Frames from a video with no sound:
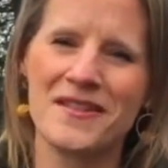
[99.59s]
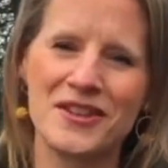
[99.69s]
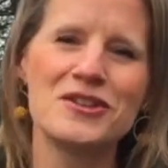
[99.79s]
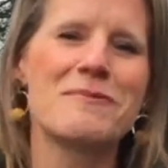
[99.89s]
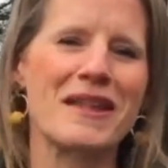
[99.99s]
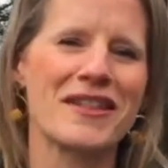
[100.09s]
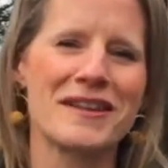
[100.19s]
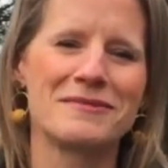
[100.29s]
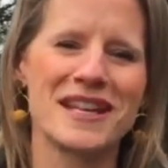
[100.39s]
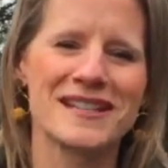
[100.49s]
The new
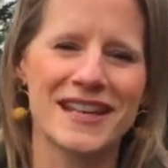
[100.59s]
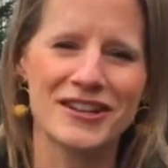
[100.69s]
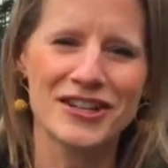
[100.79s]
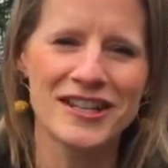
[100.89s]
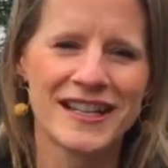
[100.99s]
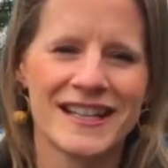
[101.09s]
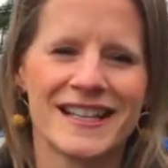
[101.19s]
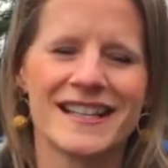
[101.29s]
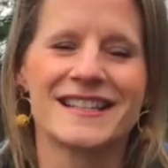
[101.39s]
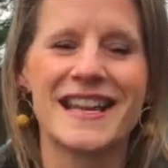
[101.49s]
Bethlehem Day Center
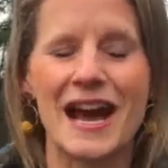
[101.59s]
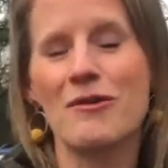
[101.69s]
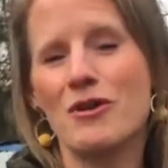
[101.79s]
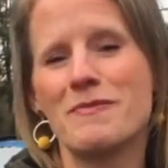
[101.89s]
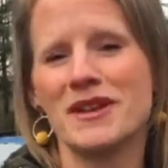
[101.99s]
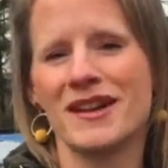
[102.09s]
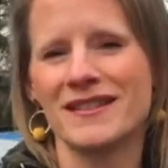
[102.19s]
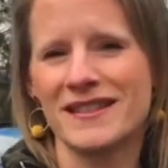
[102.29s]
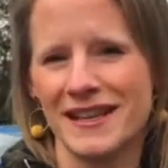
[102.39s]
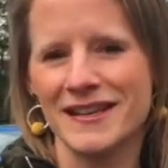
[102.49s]
is now open on
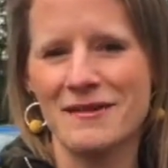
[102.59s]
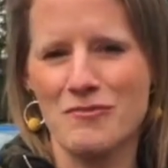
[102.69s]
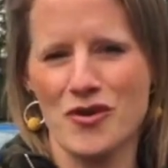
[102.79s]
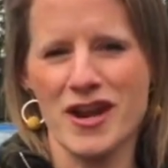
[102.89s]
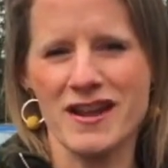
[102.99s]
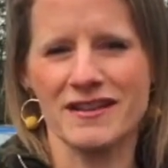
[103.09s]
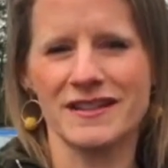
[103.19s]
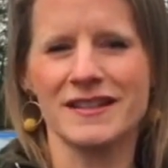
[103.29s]
Sunday mornings.